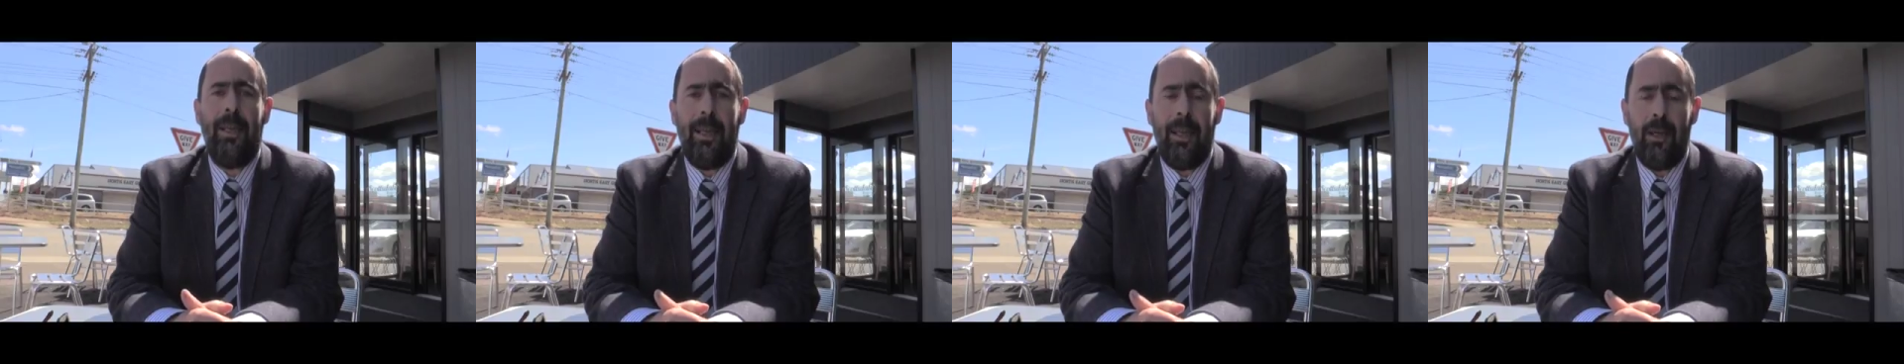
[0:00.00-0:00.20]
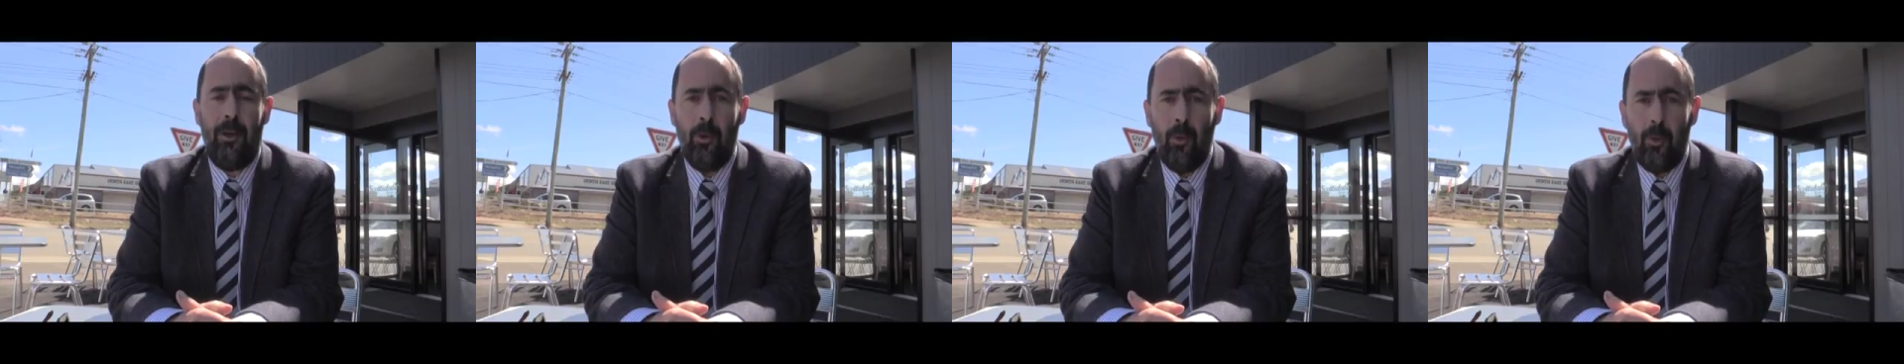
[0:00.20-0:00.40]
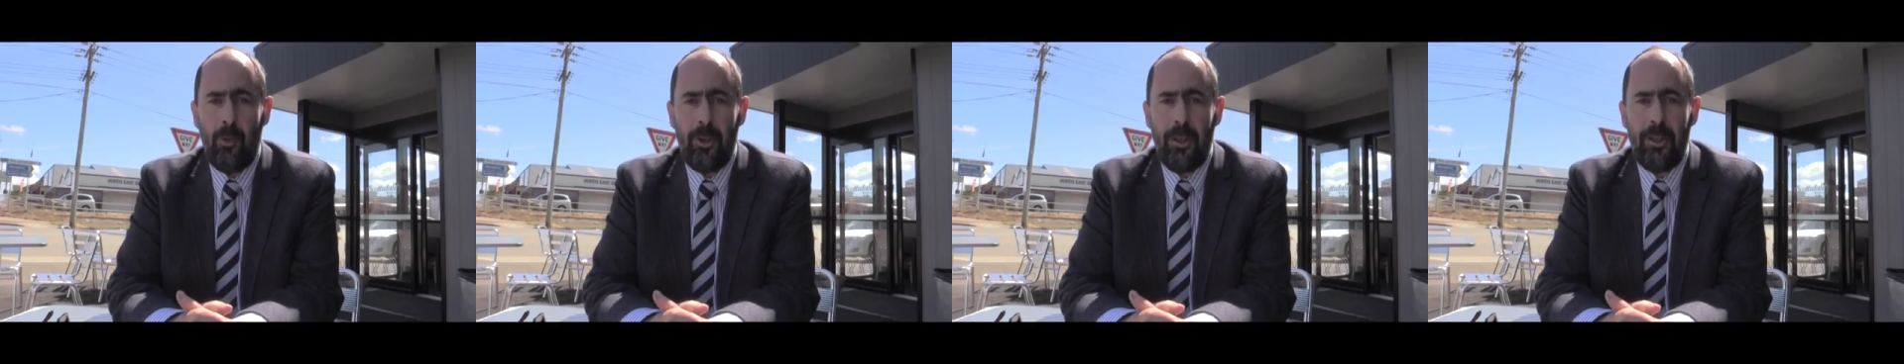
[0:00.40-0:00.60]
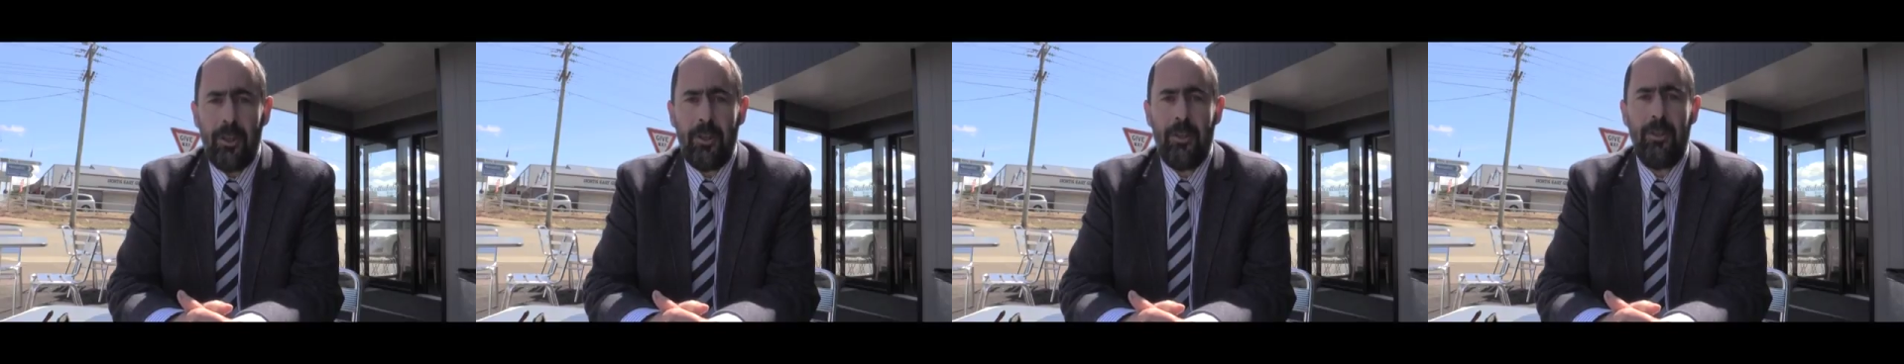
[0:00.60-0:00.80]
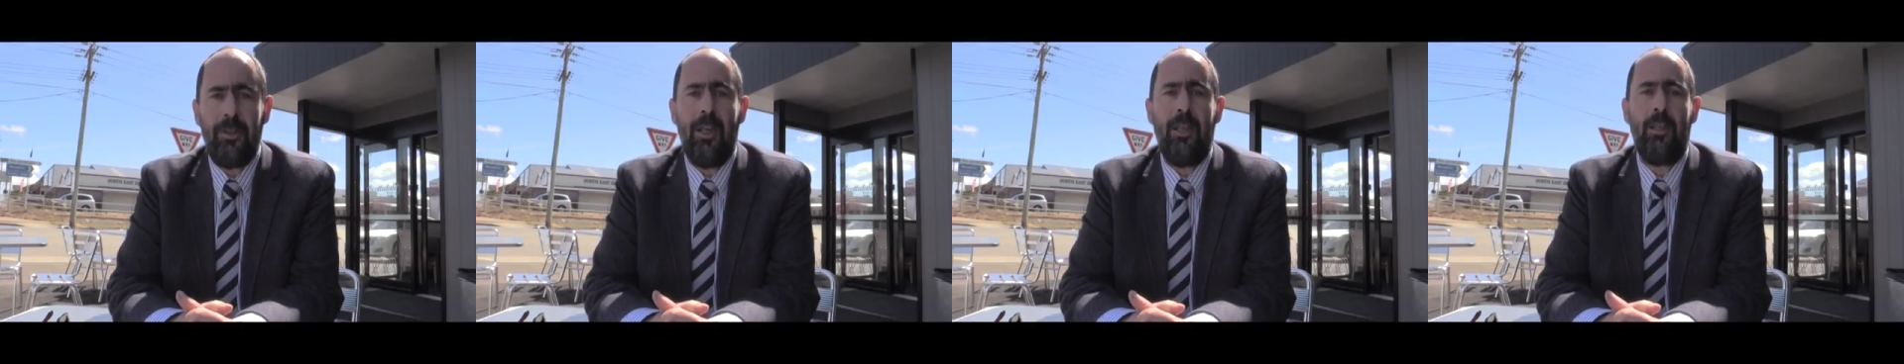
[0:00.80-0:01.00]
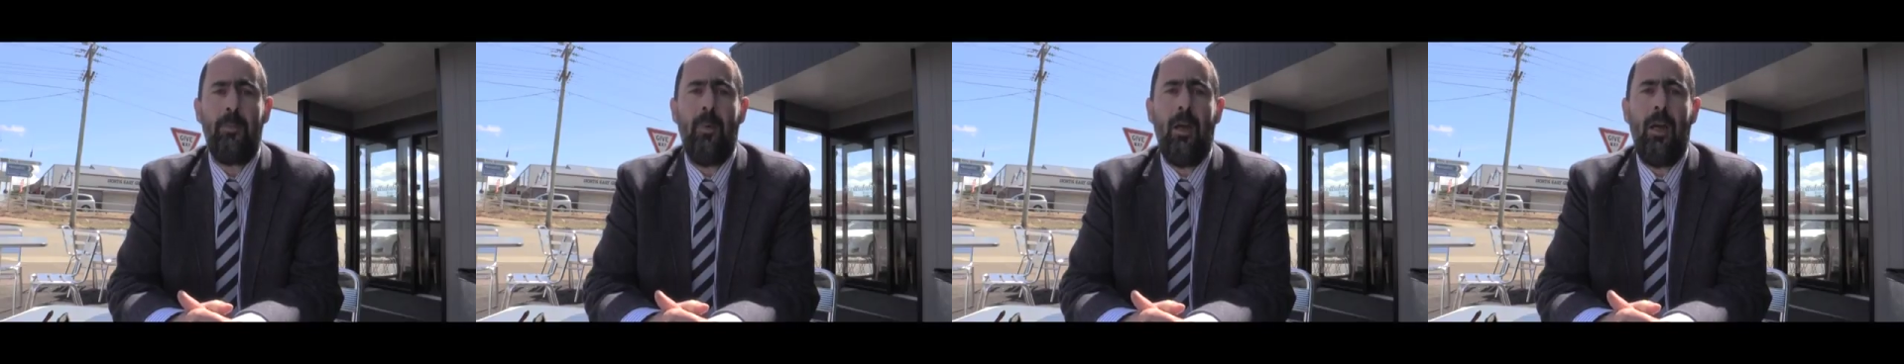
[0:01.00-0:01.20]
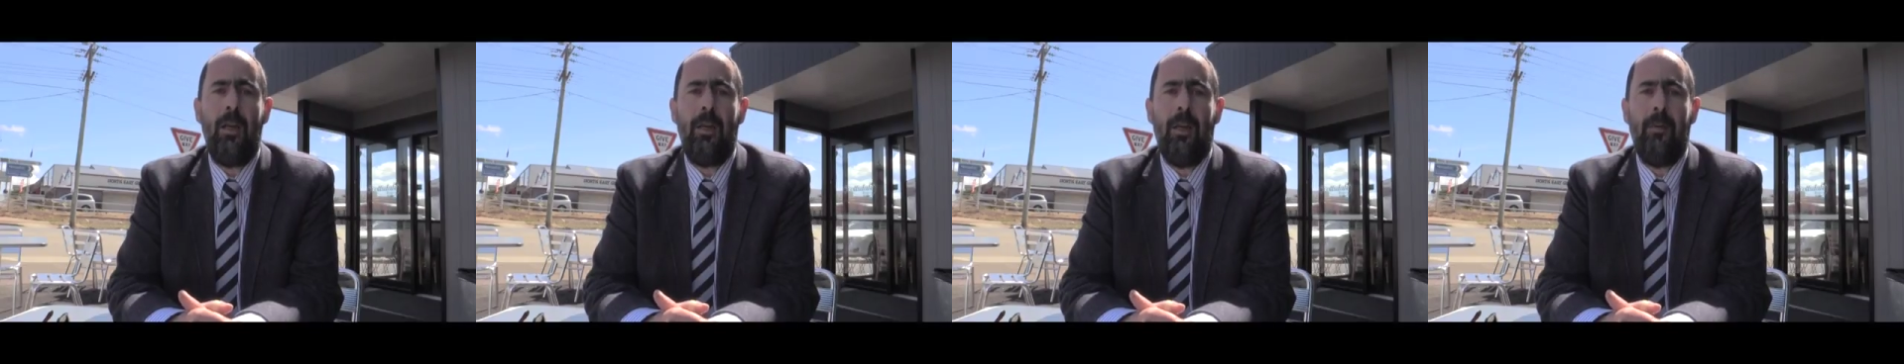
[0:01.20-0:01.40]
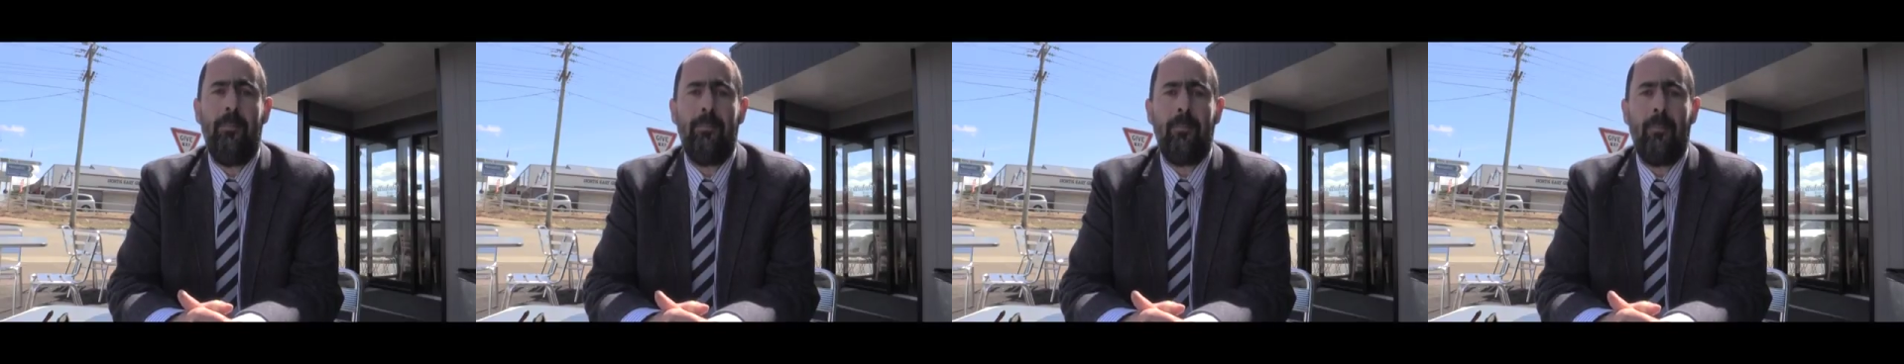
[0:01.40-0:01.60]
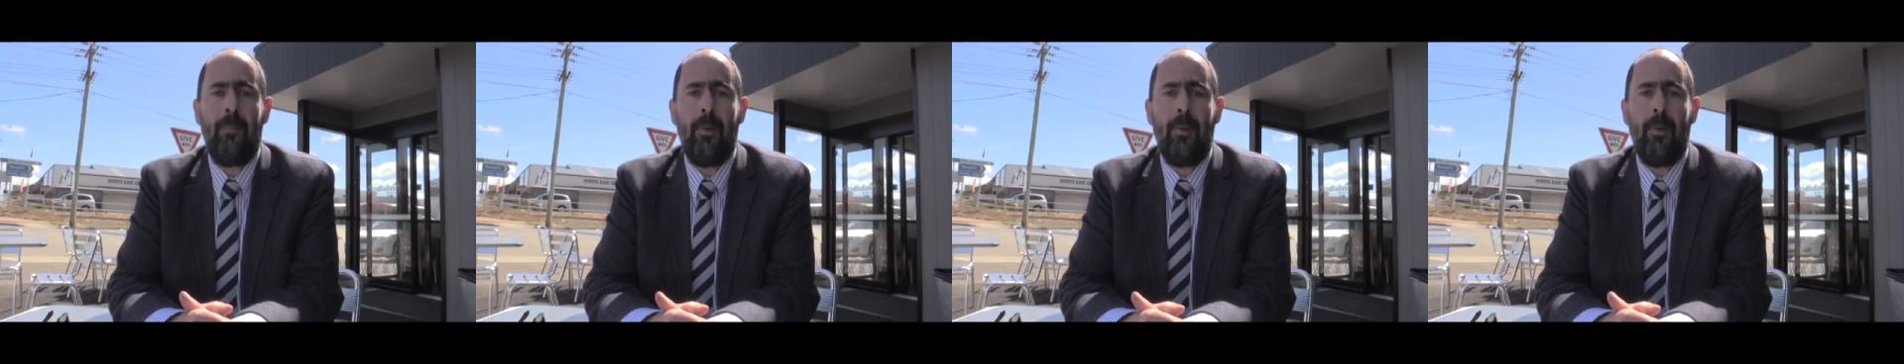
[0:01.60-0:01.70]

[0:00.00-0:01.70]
in northeastern Tasmania,